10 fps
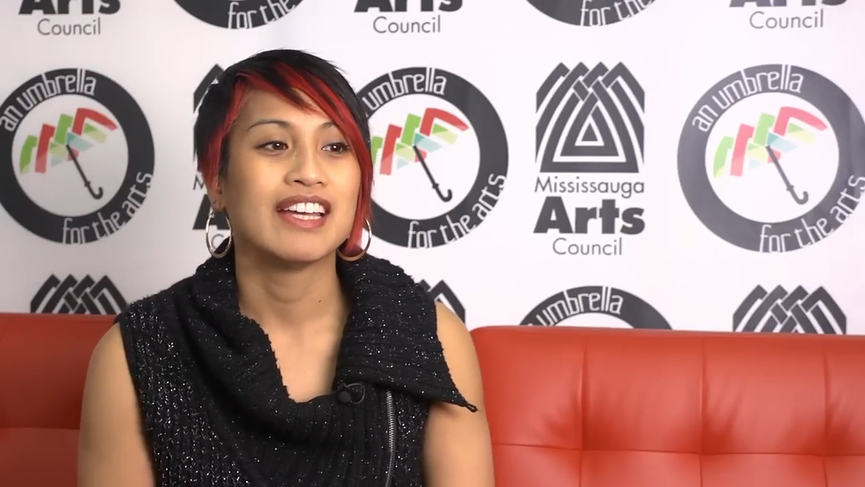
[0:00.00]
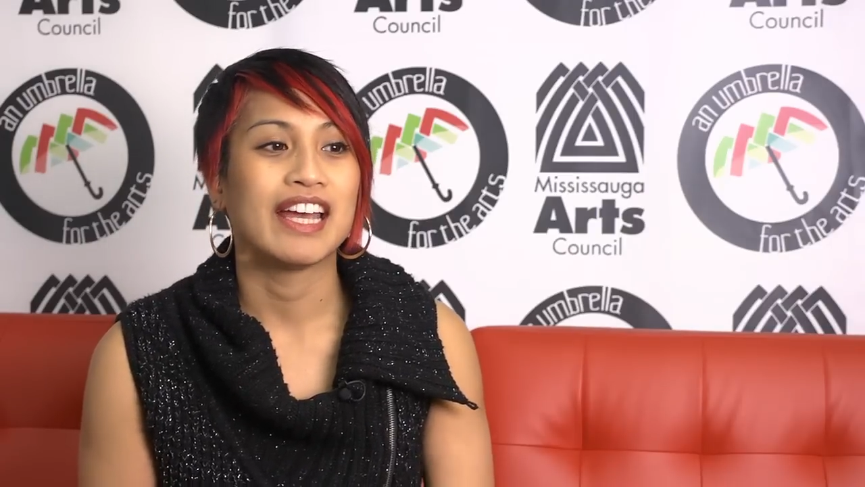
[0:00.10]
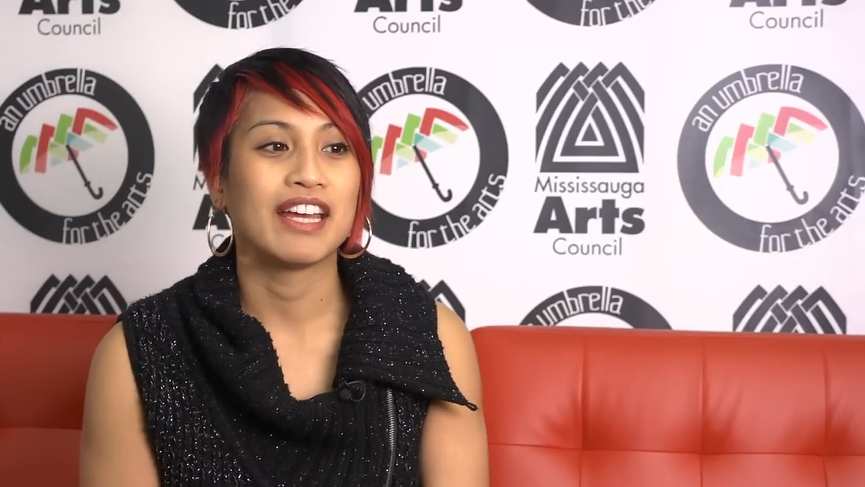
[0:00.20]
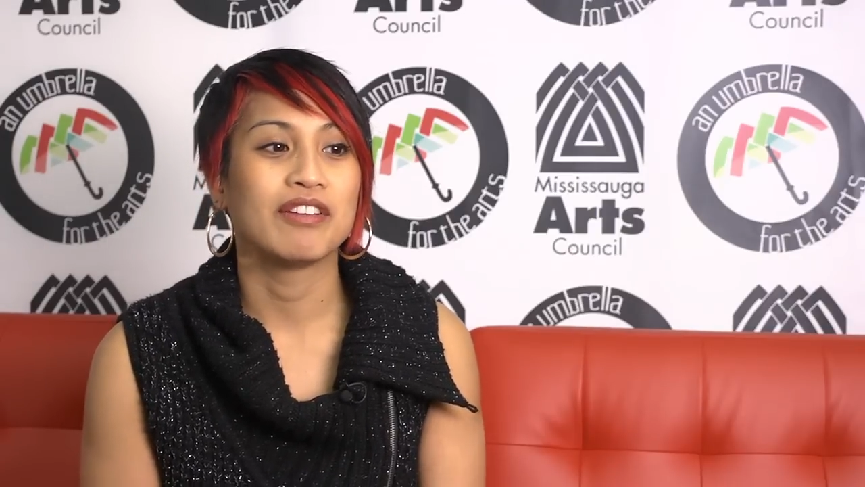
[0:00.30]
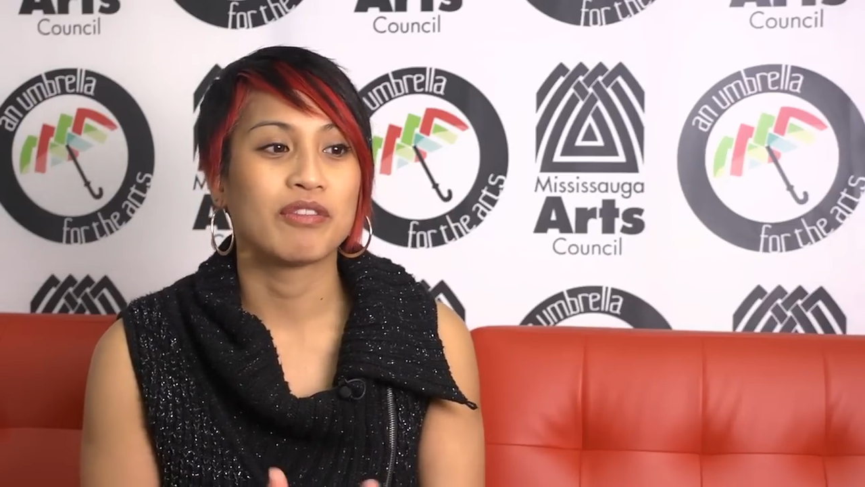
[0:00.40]

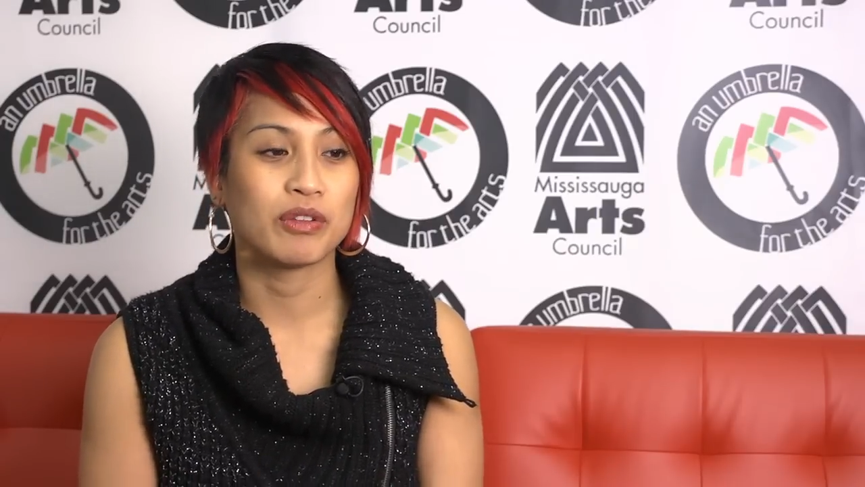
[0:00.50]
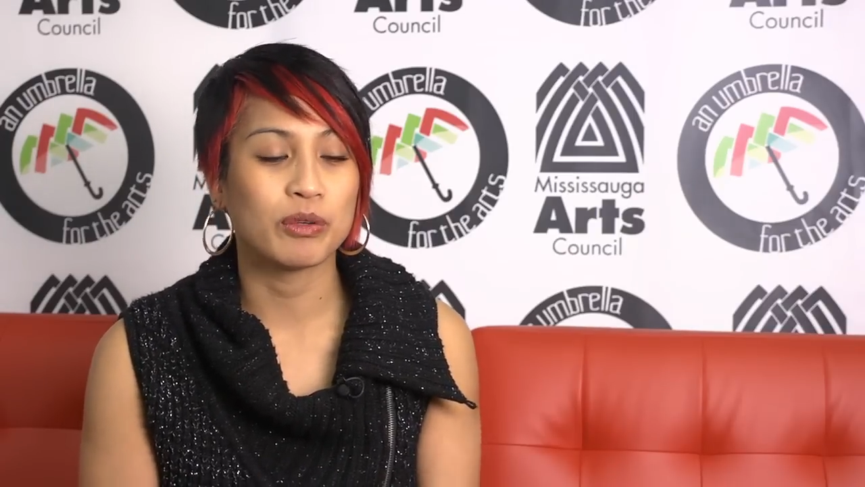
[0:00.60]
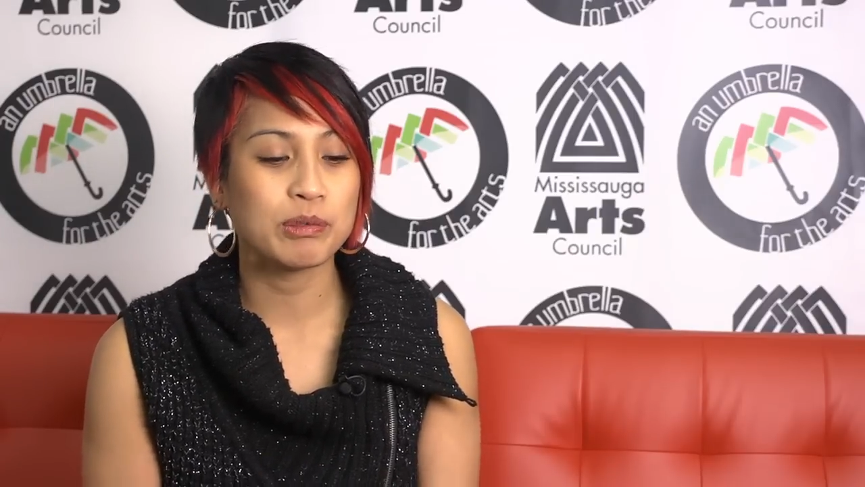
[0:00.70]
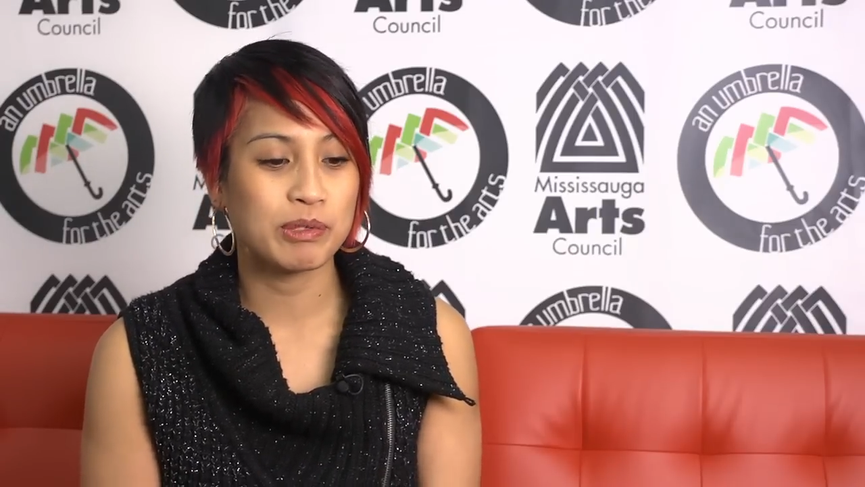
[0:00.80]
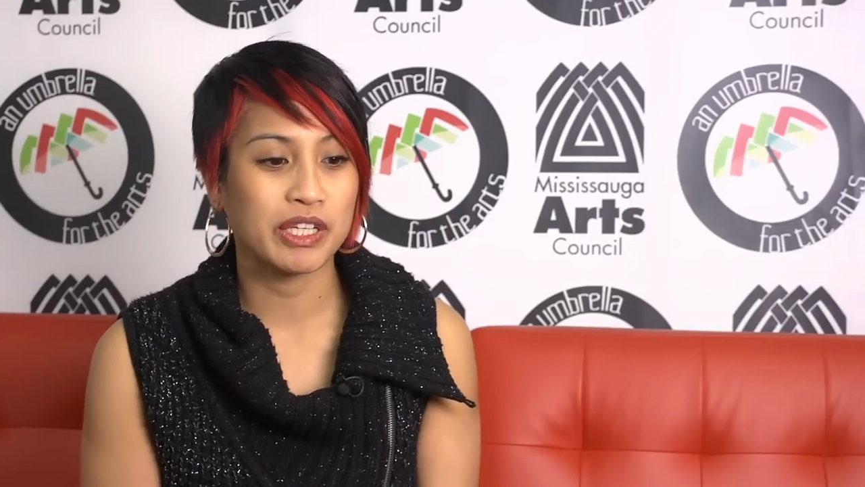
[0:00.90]
And for
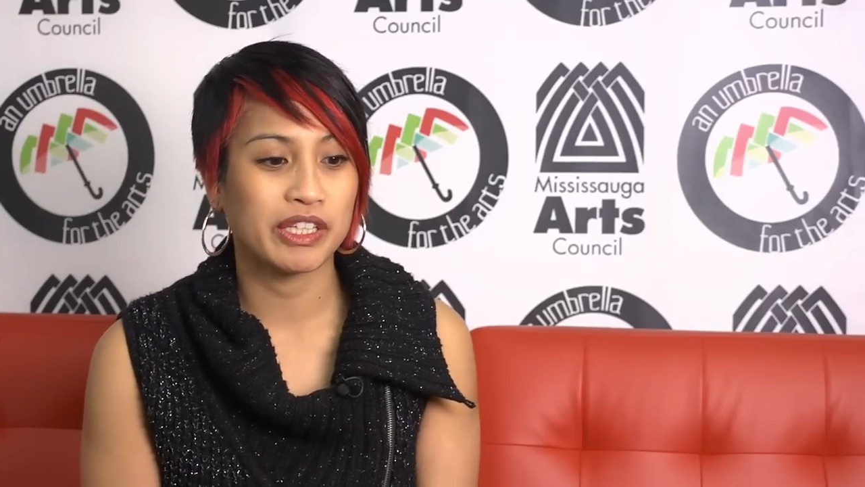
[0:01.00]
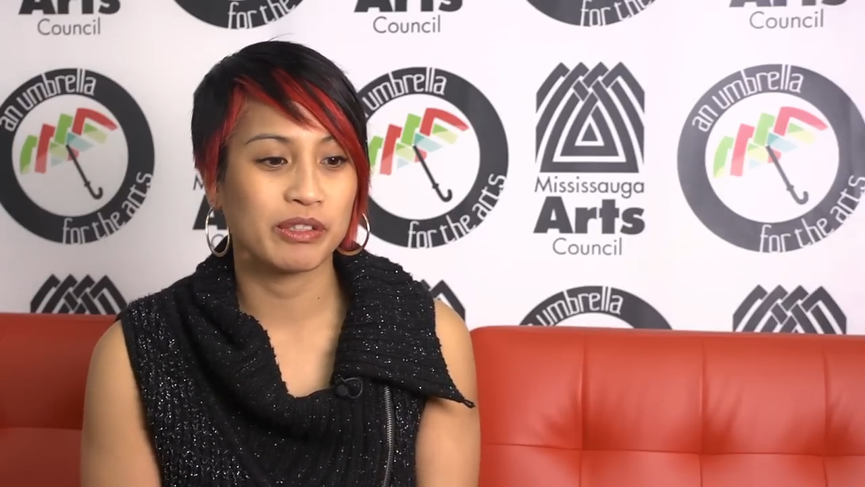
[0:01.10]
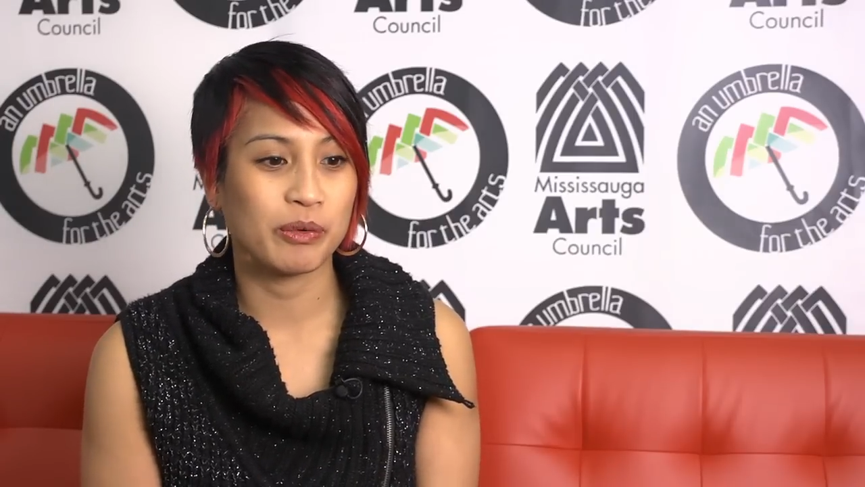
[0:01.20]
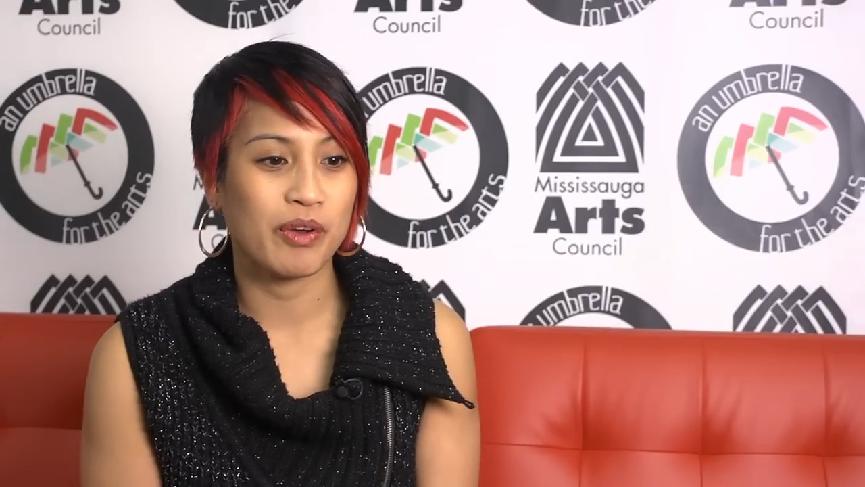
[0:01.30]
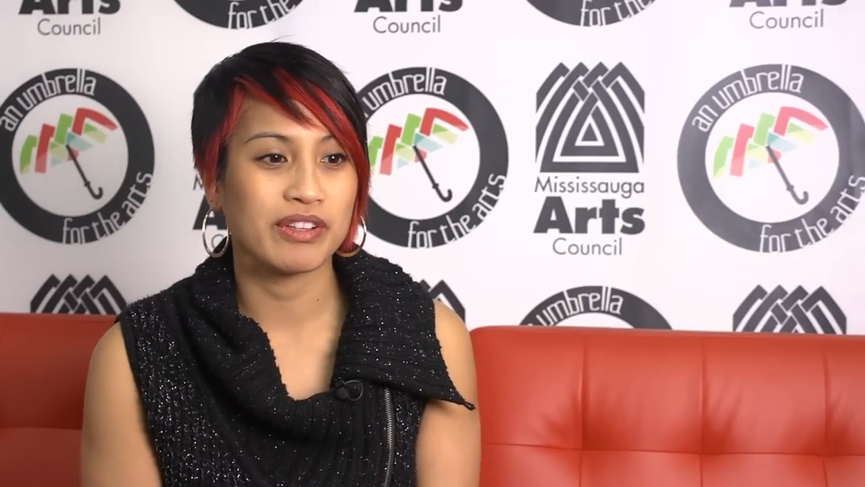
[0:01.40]
those
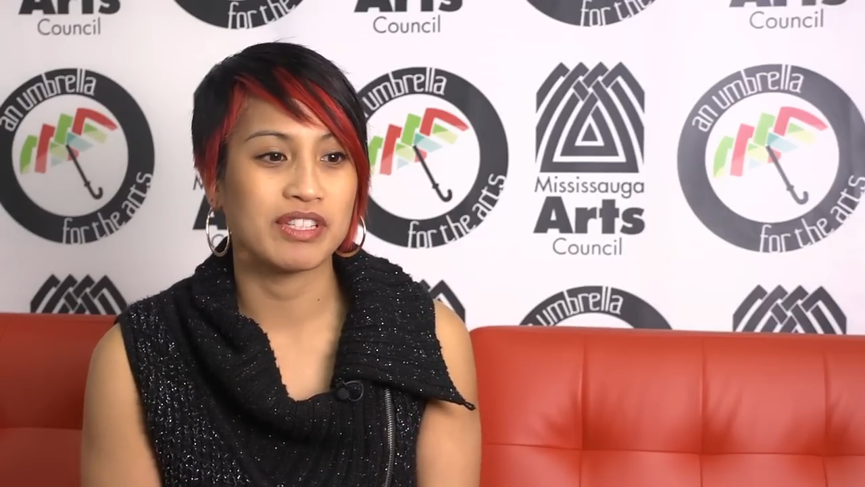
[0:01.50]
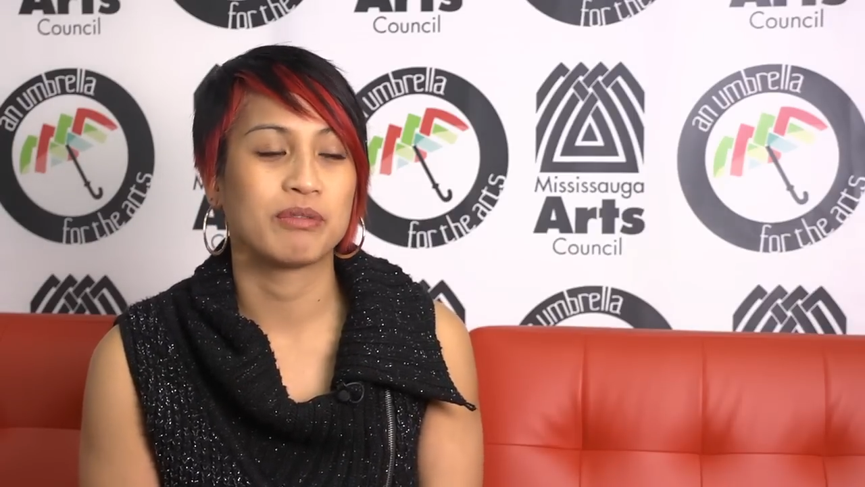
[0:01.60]
particular ones,